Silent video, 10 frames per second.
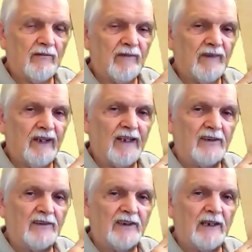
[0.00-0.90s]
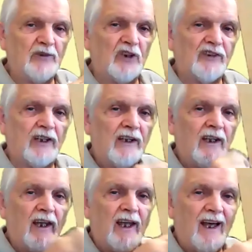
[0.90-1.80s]
light, and I'm using
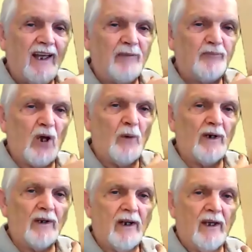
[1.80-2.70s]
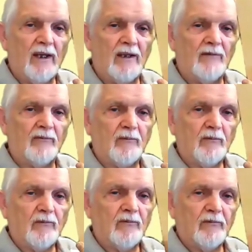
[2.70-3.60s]
a high power
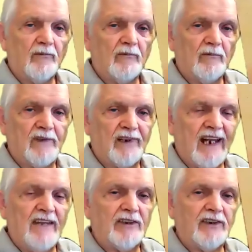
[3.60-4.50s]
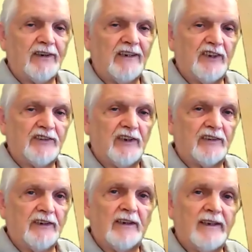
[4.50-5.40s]
driver transistor,
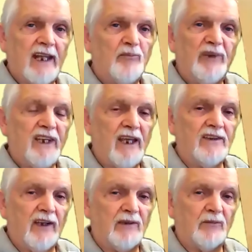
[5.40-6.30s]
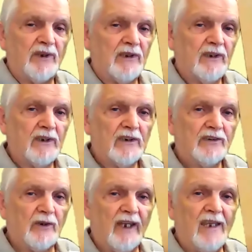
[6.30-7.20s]
so an NPN type.
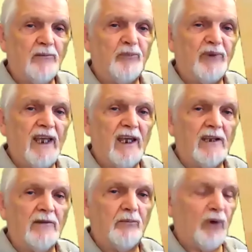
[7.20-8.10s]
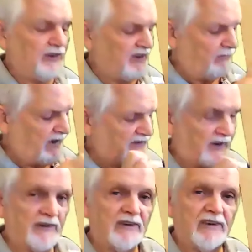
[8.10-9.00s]
So NPN, positive makes it
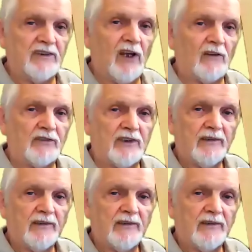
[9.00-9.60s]
conduct,